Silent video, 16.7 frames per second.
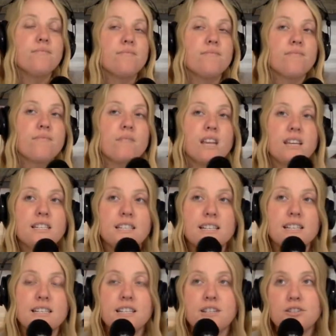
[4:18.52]
Because
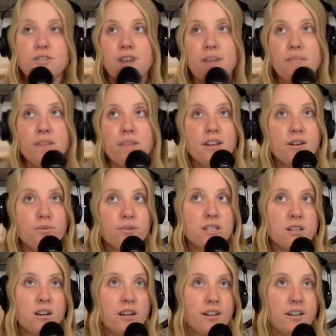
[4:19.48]
as this grandmother was
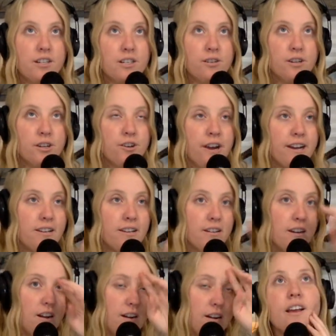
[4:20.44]
talking to her
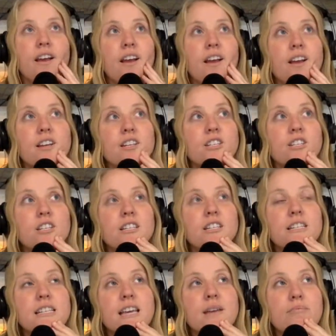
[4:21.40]
granddaughter, she
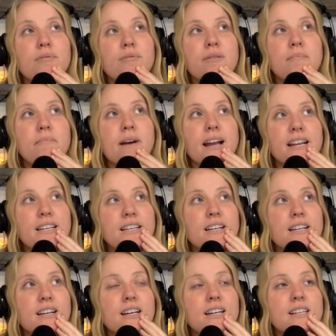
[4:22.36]
just kept reminding
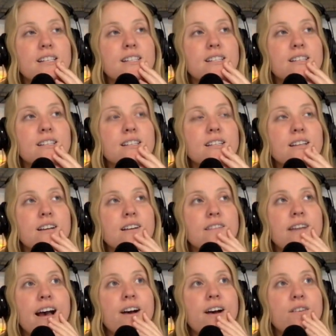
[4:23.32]
us of
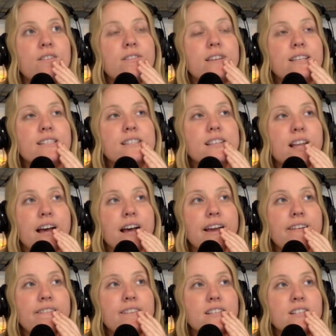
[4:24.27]
how this
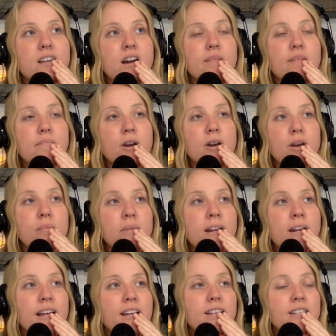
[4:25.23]
life is not
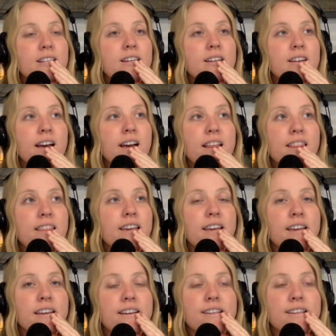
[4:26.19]
permanent. Nothing
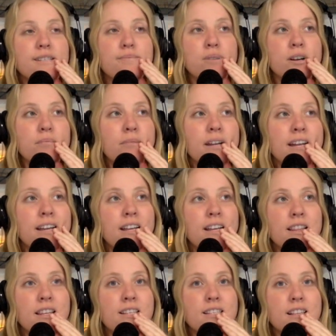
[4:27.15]
is permanent in
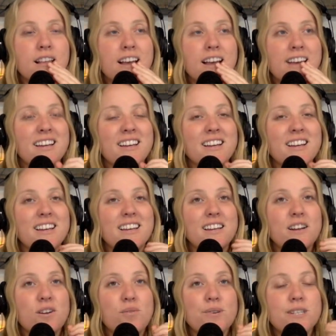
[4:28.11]
this life. You
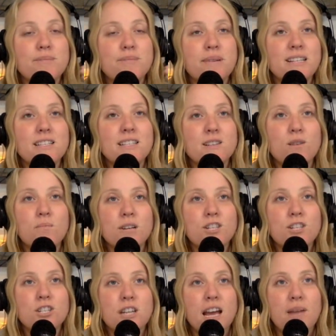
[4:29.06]
know, we spend so much
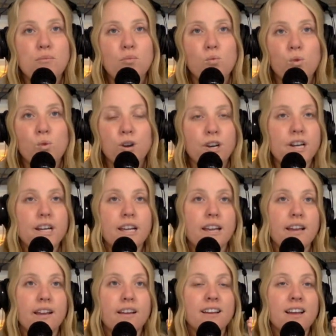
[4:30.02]
time
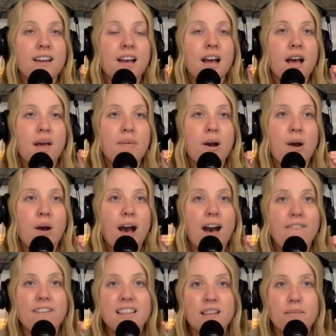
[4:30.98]
worrying about
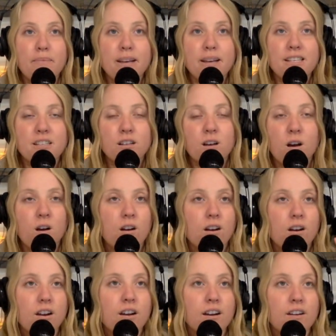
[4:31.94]
having the best car,